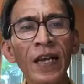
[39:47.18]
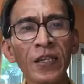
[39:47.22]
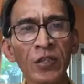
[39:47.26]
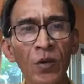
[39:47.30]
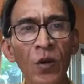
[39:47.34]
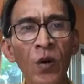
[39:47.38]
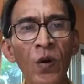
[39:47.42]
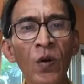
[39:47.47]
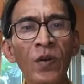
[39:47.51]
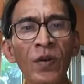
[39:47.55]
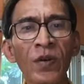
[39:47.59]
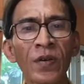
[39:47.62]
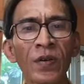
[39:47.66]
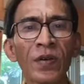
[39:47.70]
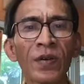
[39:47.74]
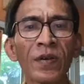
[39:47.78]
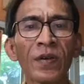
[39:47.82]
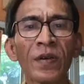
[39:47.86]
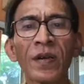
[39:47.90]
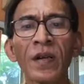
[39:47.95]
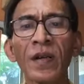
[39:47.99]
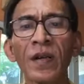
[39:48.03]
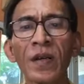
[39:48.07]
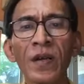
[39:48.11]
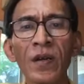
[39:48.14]
I told her,
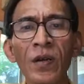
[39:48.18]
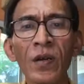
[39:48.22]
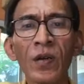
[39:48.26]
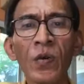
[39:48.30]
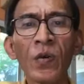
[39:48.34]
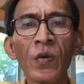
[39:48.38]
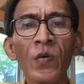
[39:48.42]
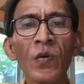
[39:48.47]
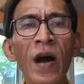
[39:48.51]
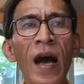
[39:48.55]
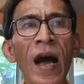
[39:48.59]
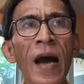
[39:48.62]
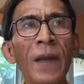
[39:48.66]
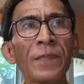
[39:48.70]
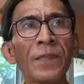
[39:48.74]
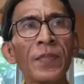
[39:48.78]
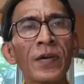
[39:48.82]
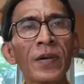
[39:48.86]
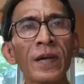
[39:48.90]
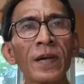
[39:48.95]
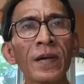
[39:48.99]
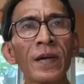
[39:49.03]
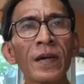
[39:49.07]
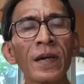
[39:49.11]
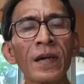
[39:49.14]
grew
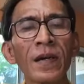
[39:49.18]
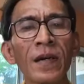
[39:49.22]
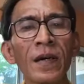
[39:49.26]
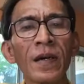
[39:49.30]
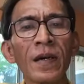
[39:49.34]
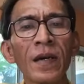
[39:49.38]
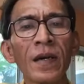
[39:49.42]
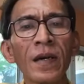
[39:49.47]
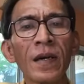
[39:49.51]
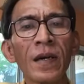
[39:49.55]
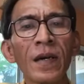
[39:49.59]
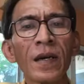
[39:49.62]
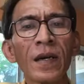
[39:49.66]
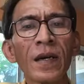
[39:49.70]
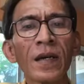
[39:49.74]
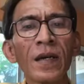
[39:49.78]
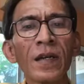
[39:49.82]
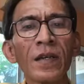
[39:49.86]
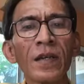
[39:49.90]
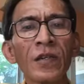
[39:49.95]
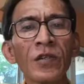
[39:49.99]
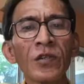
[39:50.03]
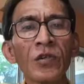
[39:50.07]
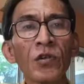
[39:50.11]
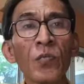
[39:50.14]
up
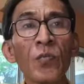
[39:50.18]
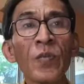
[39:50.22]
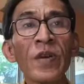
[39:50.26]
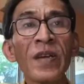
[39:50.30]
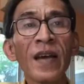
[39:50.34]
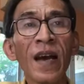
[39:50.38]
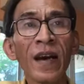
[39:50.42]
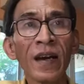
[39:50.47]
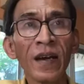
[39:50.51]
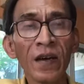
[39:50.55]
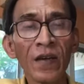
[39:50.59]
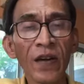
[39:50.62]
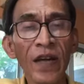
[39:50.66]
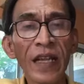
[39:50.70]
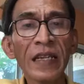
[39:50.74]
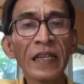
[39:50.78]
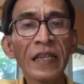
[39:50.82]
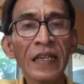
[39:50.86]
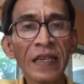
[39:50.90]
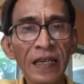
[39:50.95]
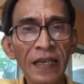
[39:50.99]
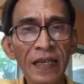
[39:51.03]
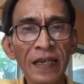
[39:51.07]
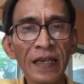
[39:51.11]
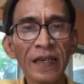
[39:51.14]
to be a
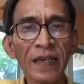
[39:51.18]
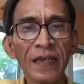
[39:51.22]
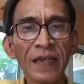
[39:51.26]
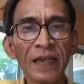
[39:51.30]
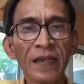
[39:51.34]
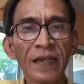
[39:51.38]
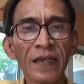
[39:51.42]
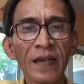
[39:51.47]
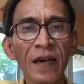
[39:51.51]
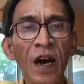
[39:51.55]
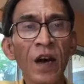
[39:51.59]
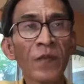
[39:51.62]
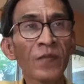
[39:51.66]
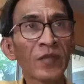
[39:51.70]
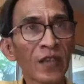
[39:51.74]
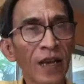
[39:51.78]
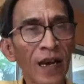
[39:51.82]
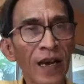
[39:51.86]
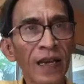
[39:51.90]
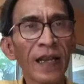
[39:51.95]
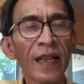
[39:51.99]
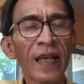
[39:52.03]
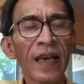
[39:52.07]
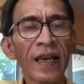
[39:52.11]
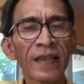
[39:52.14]
great king of
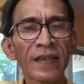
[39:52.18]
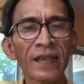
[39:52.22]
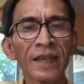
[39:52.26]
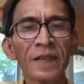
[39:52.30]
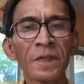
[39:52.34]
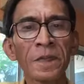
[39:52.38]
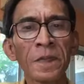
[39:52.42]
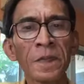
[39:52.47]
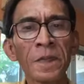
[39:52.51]
Thailand.